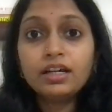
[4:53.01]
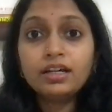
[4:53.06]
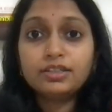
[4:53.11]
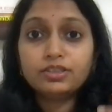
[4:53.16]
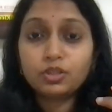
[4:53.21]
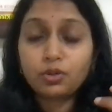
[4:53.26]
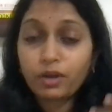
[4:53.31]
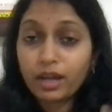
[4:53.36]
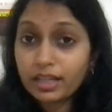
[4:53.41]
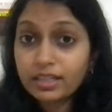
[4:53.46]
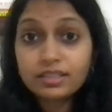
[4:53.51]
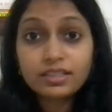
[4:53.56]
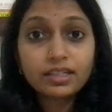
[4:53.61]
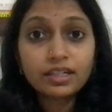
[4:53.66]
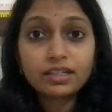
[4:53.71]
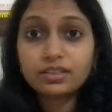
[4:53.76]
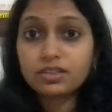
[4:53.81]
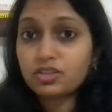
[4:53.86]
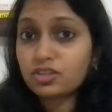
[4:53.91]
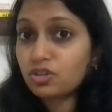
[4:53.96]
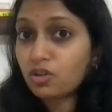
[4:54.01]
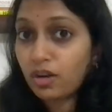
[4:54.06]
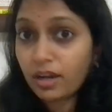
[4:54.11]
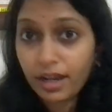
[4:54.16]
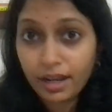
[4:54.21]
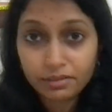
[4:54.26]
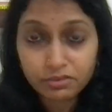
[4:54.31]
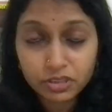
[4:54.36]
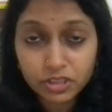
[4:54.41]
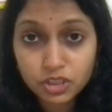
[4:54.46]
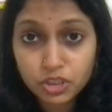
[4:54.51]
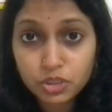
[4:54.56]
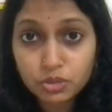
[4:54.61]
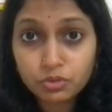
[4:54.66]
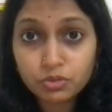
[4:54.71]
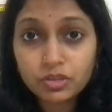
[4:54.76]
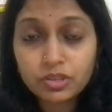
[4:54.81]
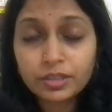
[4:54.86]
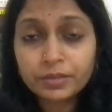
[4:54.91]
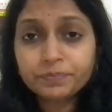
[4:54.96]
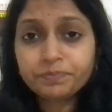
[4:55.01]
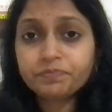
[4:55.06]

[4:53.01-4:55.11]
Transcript: your headset does not have issues,